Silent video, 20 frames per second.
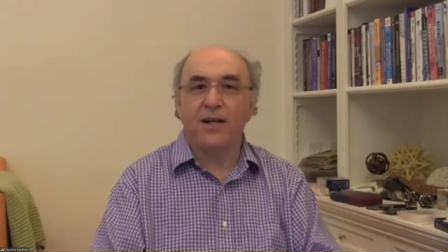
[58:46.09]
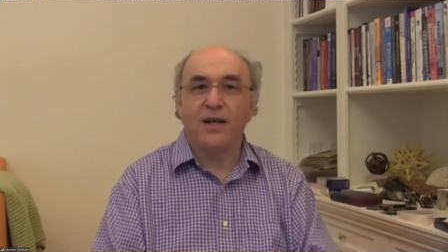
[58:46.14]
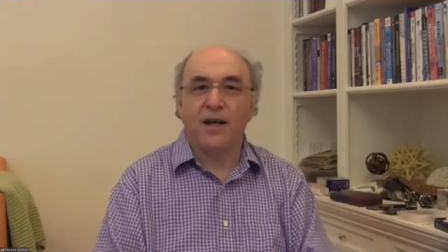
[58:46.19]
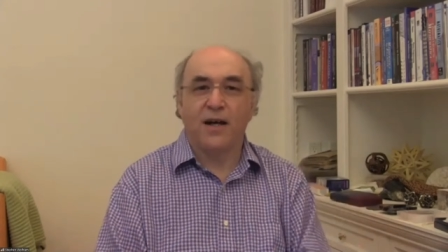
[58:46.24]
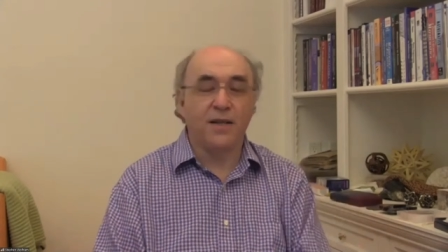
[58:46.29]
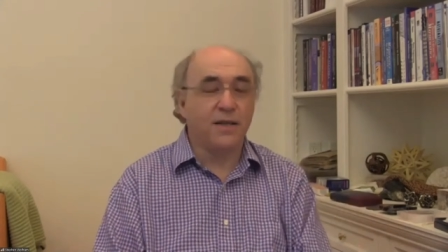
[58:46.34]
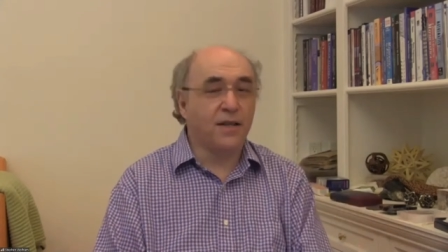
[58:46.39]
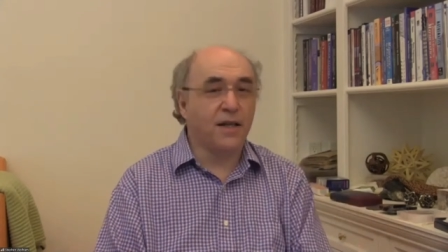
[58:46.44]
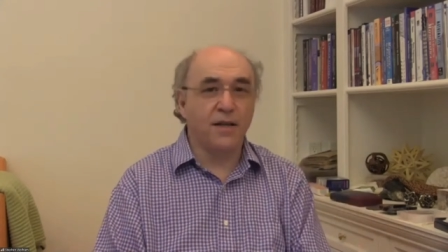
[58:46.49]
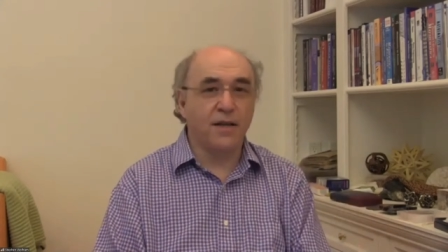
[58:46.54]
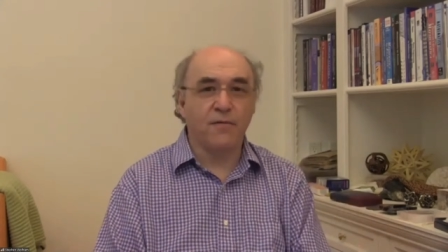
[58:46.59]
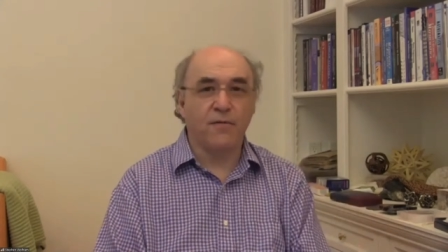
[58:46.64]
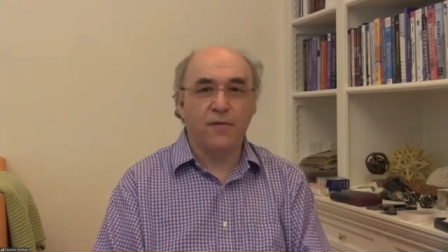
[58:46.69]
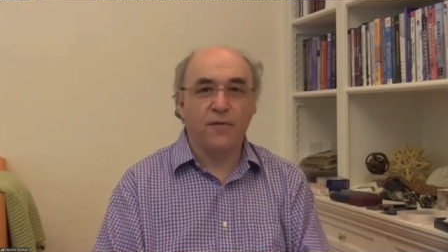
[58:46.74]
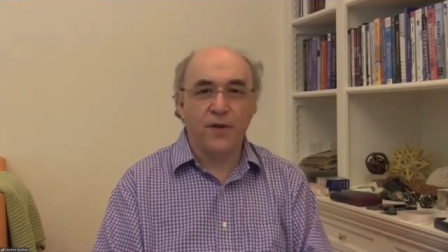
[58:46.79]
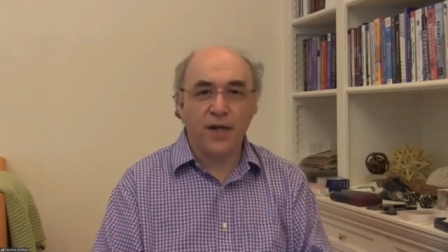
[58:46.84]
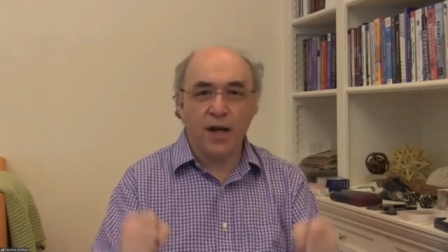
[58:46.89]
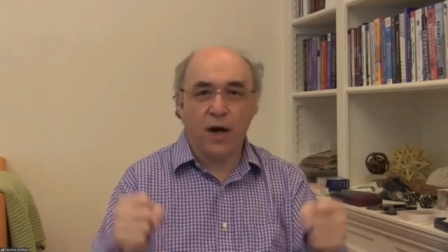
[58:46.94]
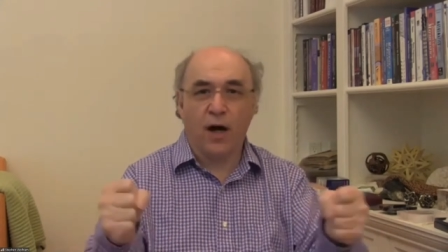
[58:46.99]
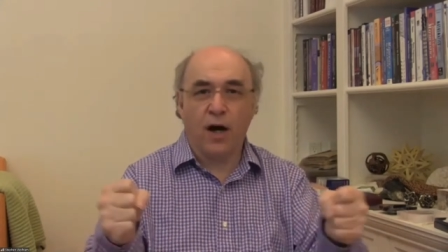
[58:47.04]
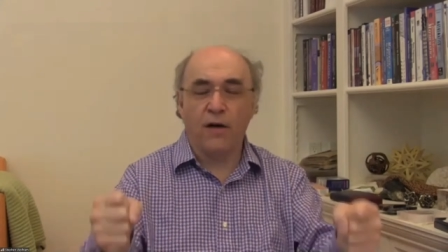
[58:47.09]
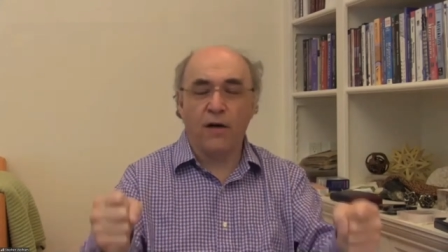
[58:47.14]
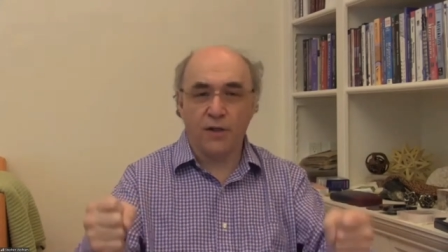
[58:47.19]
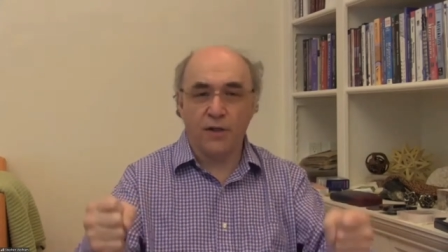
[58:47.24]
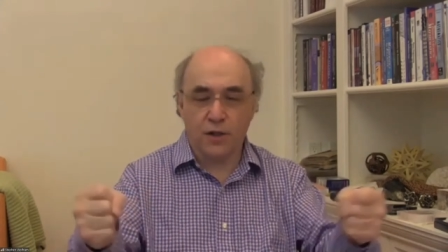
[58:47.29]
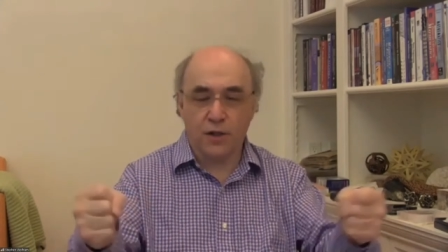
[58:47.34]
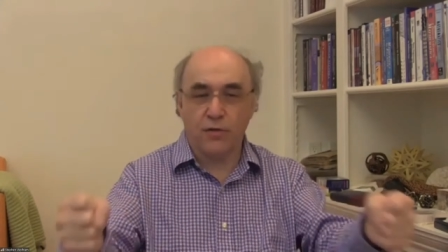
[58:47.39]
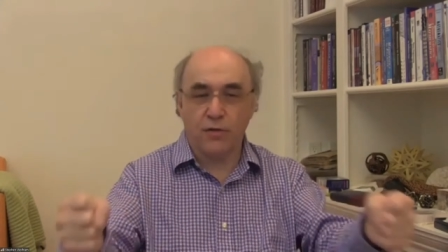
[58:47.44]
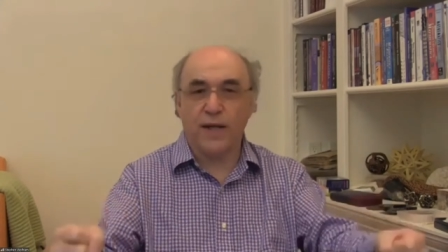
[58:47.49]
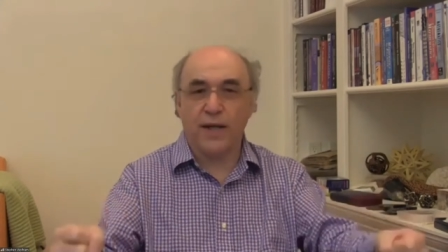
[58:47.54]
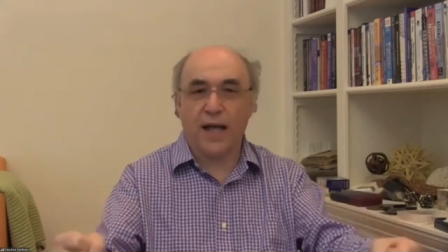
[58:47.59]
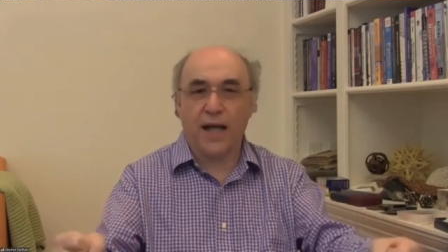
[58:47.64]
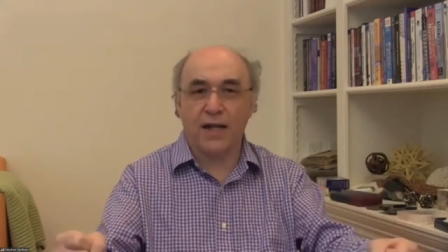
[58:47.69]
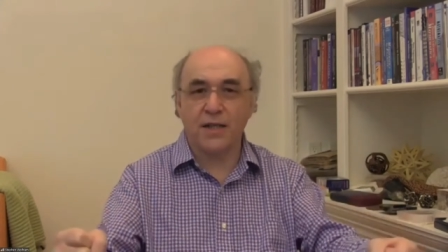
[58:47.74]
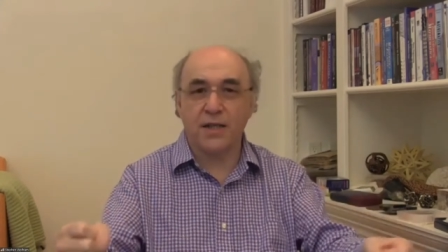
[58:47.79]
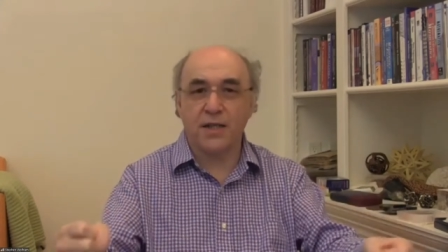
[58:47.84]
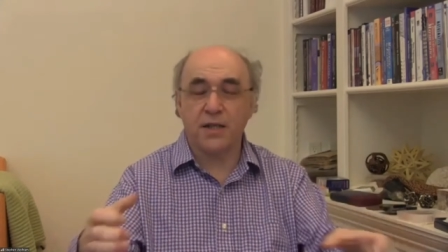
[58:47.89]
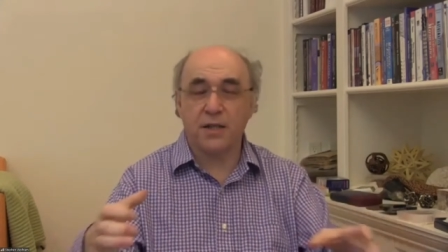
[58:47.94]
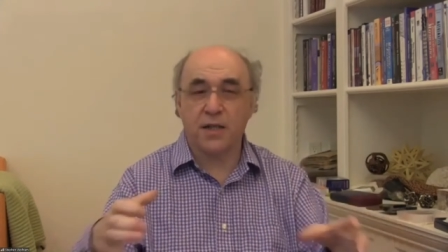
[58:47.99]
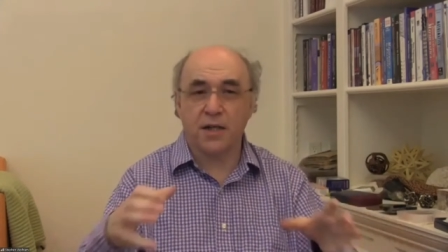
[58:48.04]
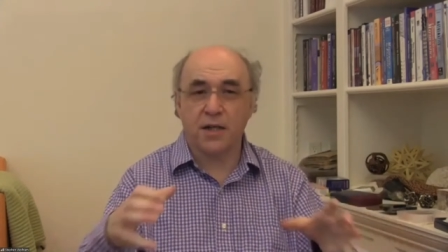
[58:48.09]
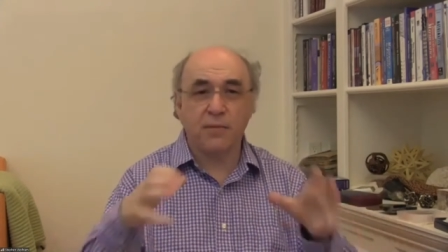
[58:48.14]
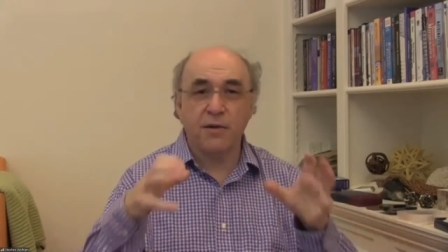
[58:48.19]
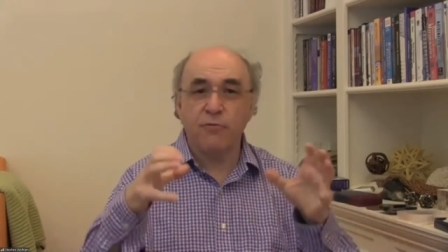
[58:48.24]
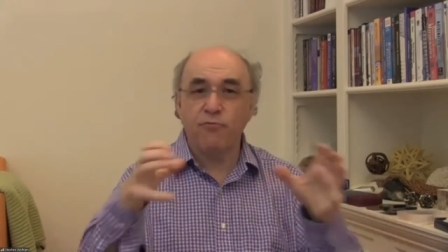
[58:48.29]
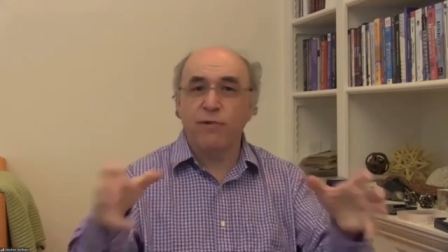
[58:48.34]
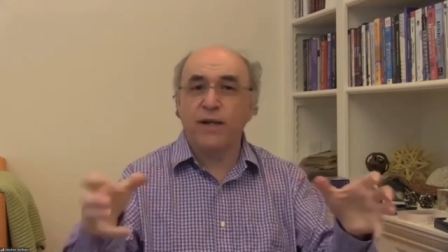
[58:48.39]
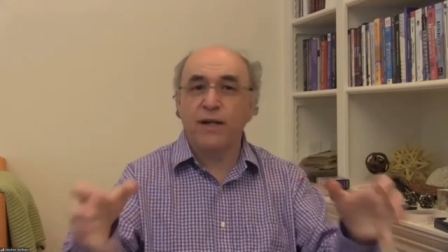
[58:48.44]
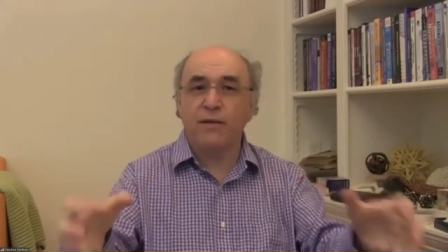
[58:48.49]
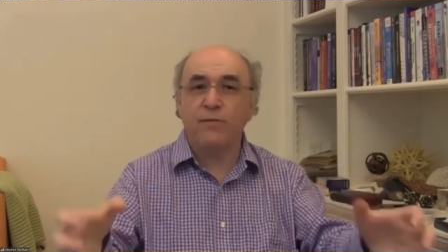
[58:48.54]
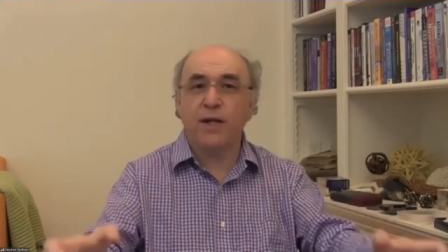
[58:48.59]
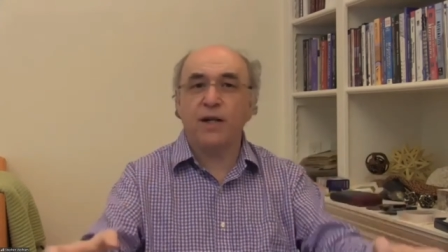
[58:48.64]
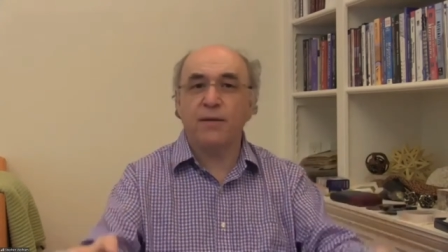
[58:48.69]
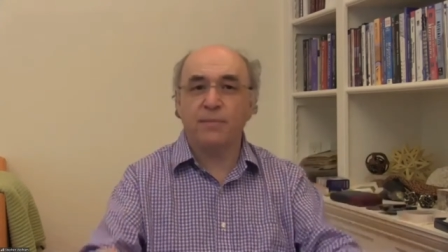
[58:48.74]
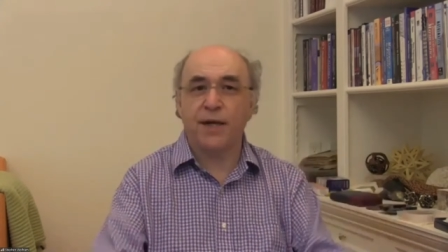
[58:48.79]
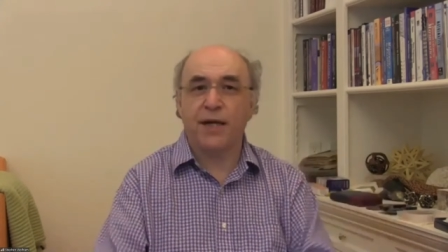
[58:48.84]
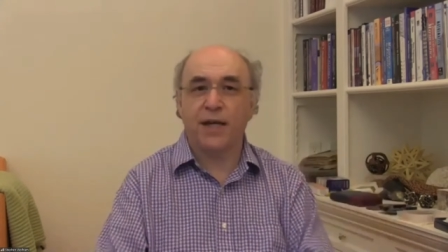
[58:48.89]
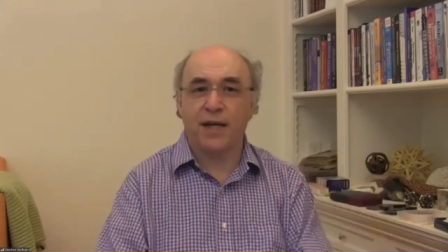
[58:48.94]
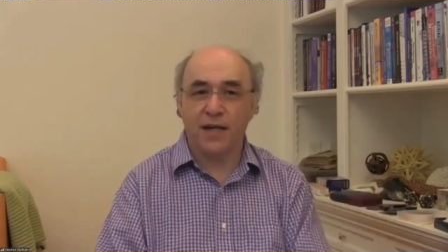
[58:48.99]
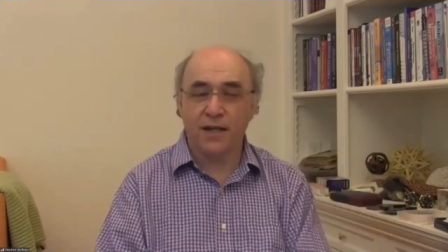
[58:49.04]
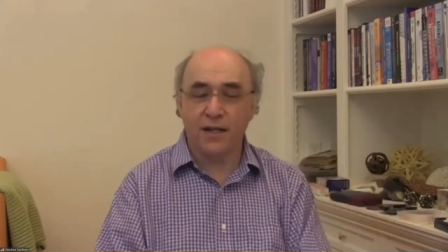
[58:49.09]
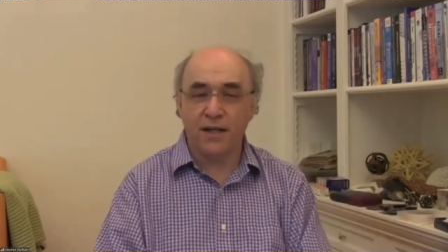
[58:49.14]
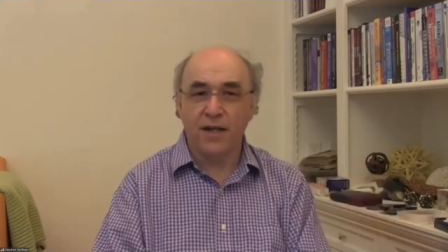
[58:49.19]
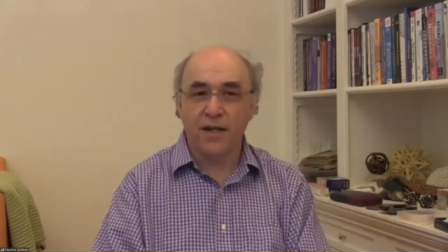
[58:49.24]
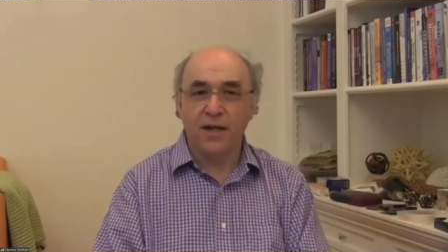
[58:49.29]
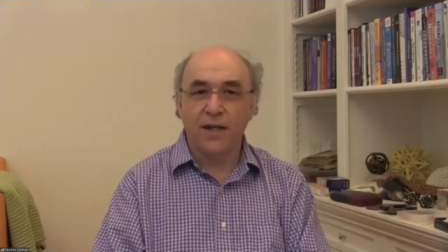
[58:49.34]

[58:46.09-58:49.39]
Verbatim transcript: and VR, virtual reality, is going to be really, really big.